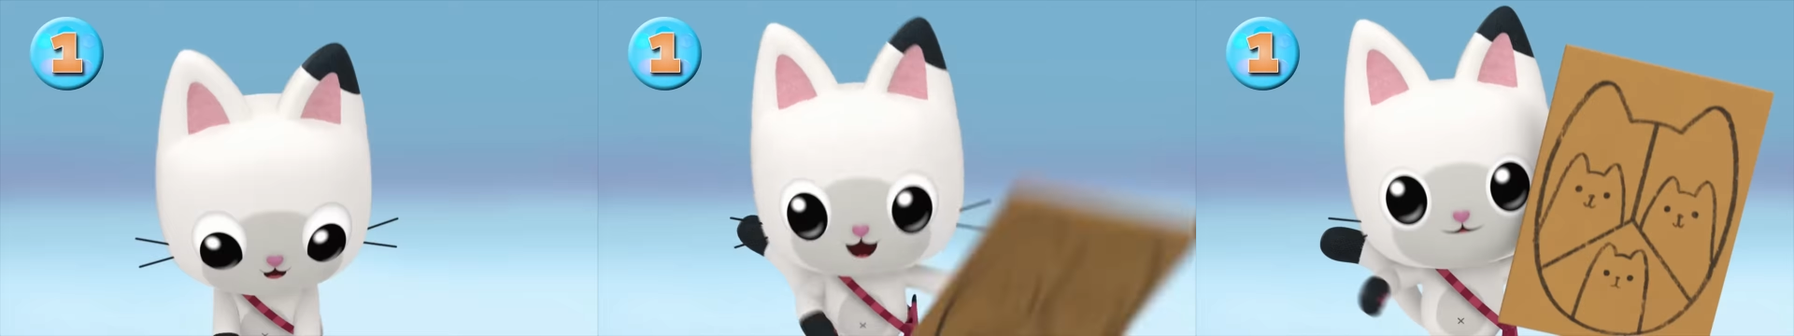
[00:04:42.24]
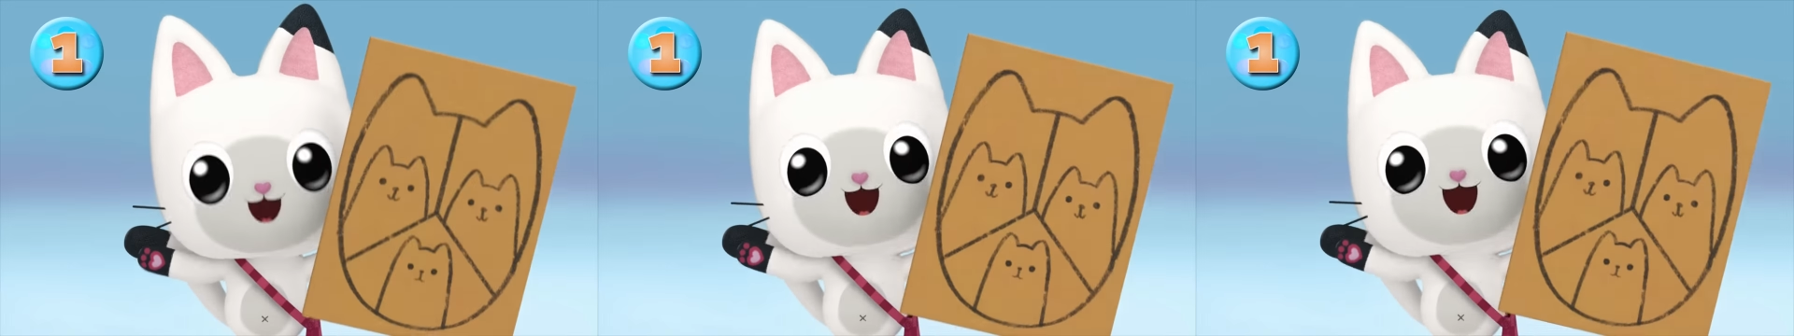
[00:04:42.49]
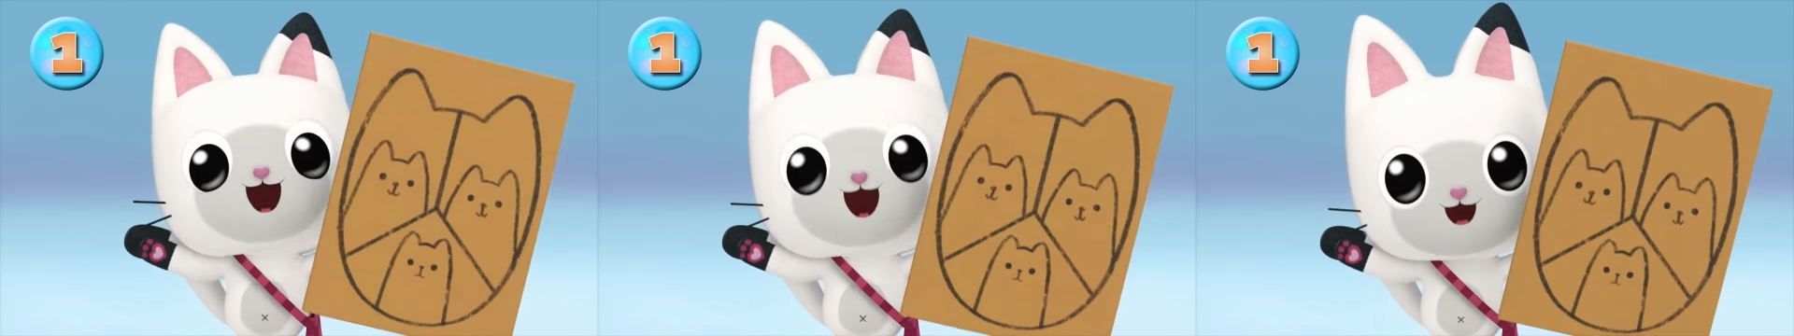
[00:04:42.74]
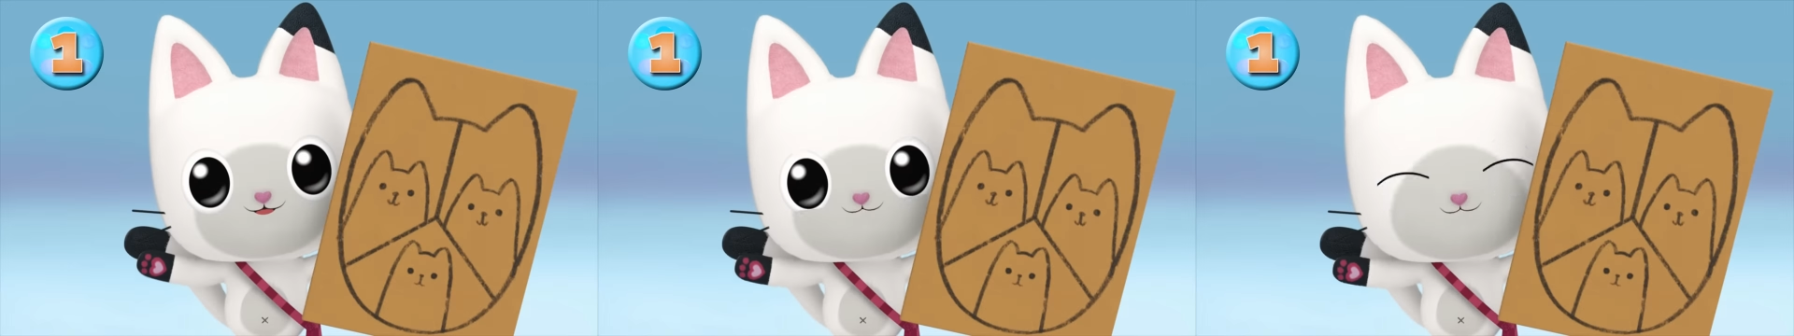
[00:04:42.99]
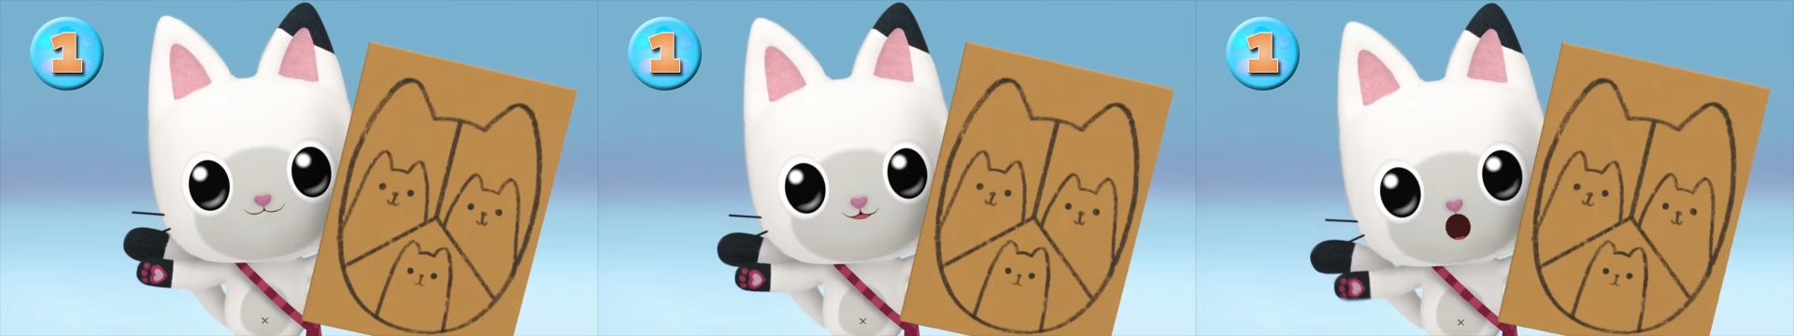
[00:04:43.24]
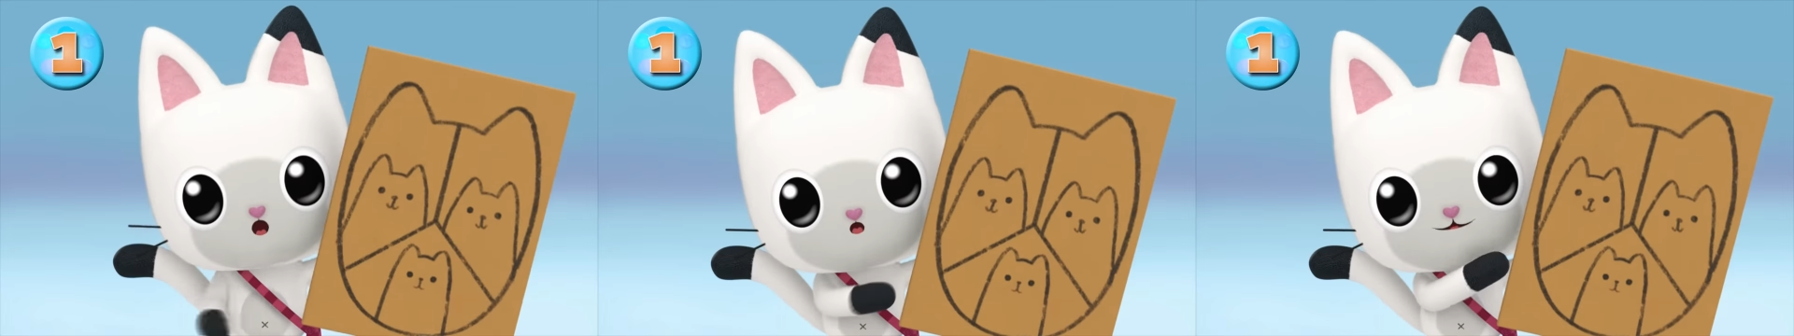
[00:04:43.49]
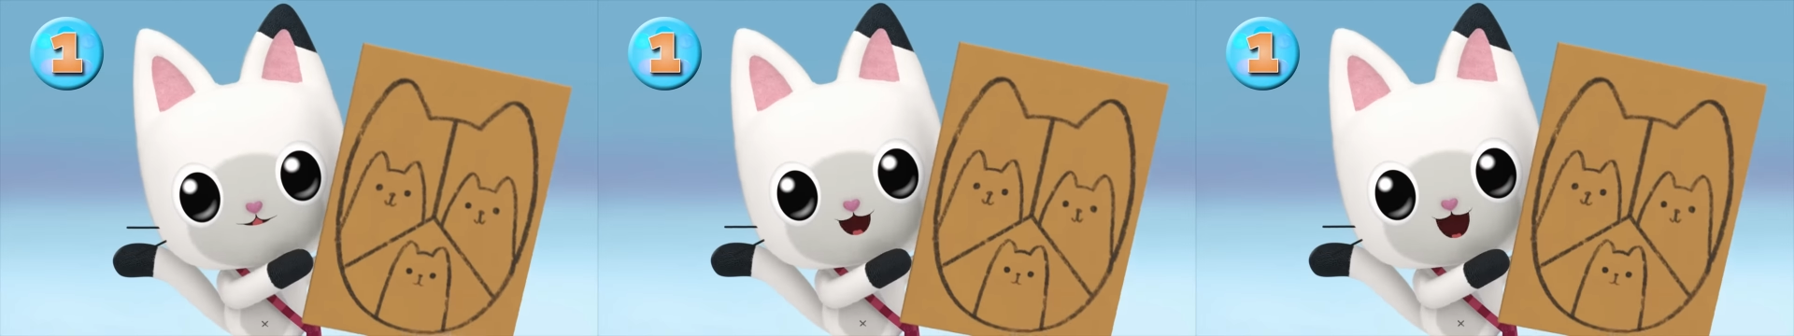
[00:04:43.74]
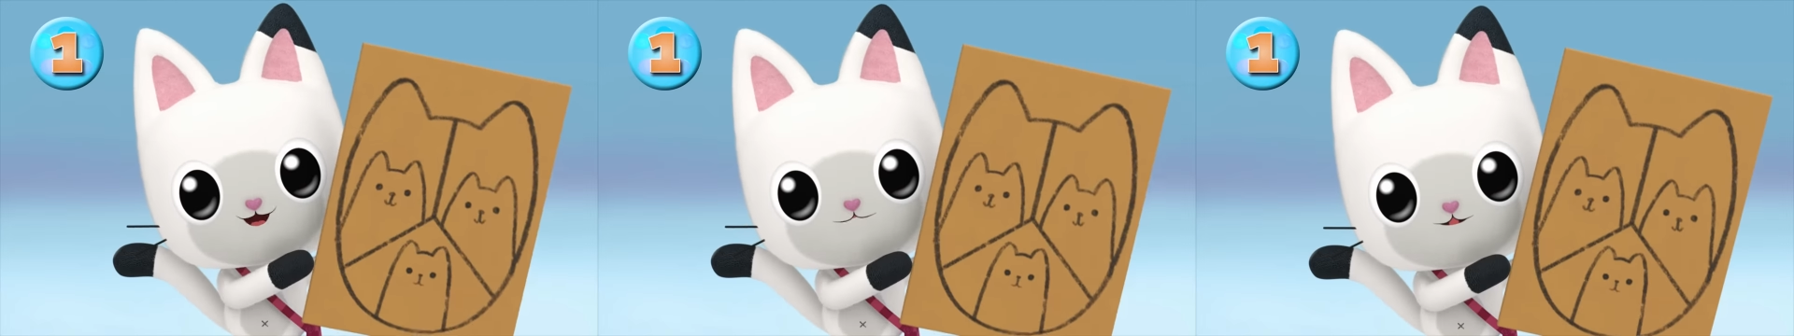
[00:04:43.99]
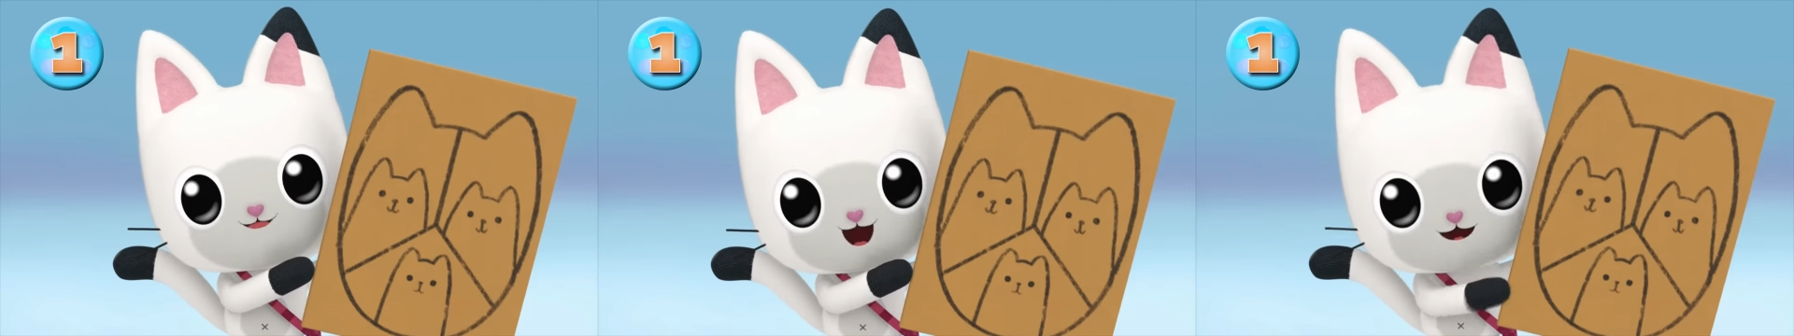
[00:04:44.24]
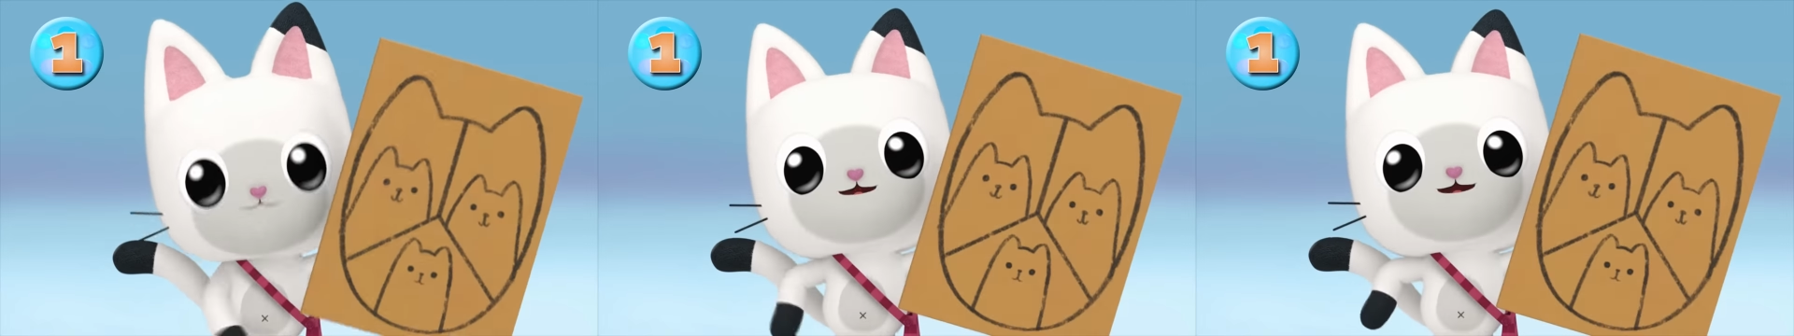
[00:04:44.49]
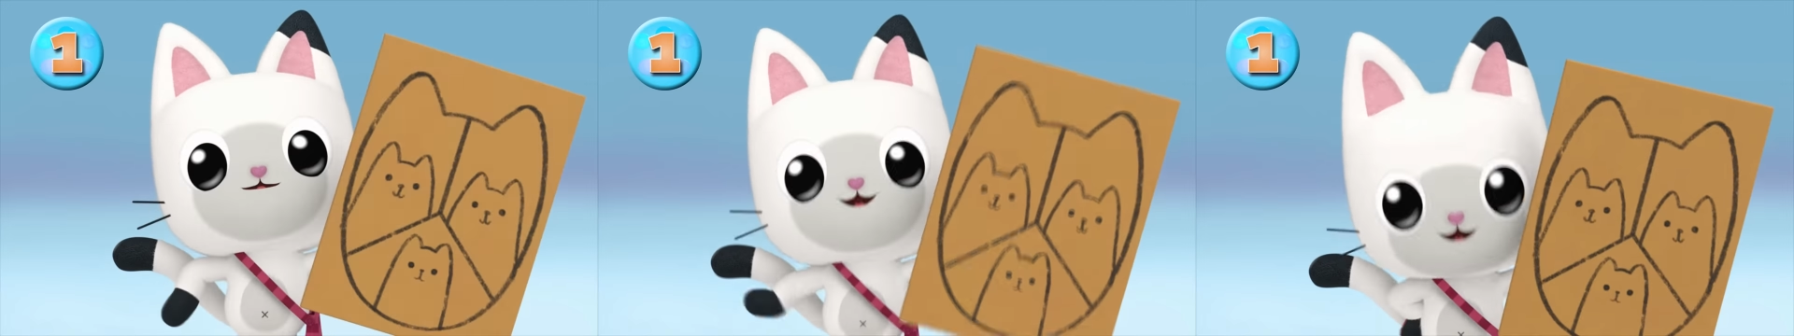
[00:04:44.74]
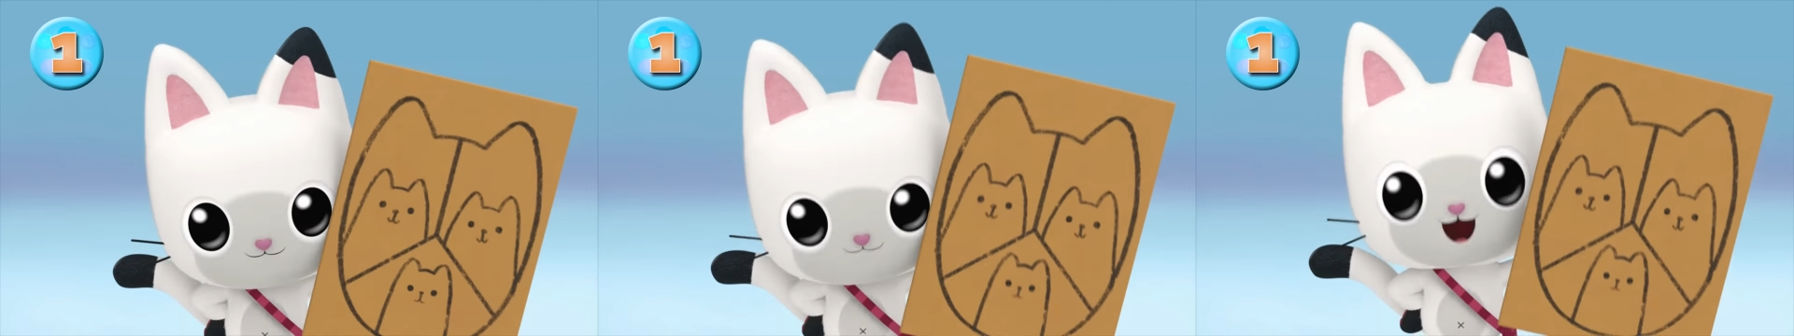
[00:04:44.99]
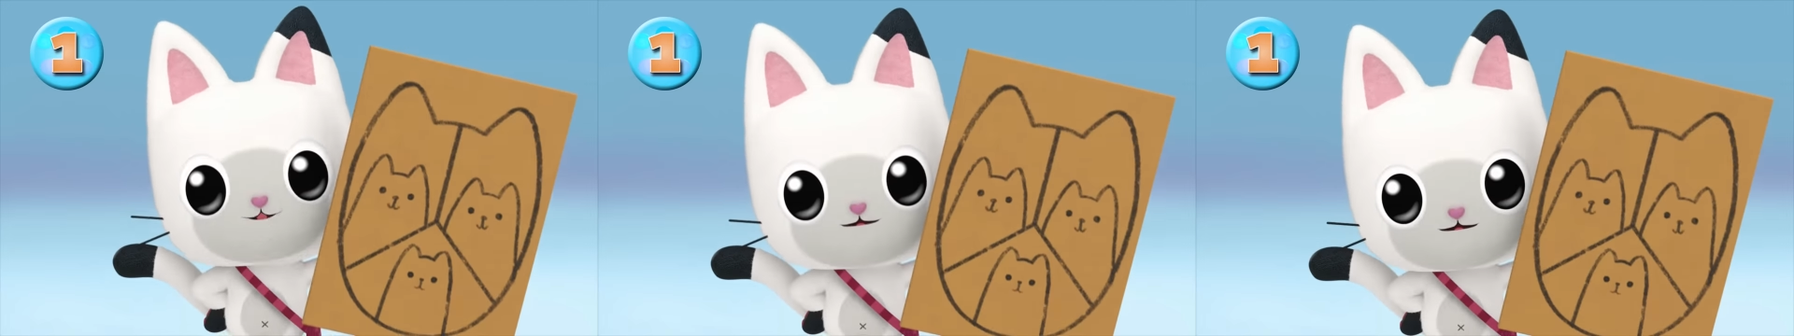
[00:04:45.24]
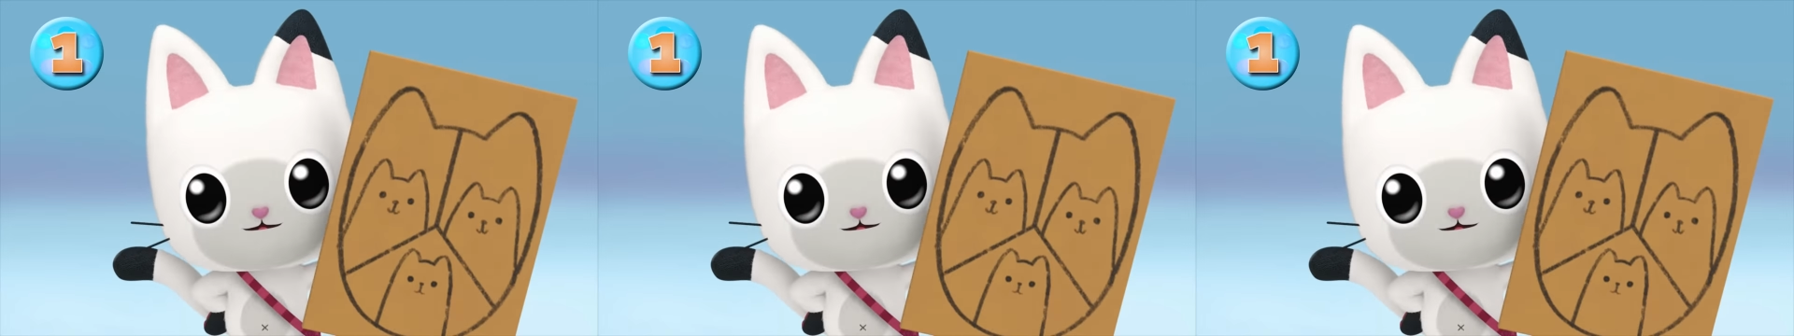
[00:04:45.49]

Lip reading: (no speaker visible)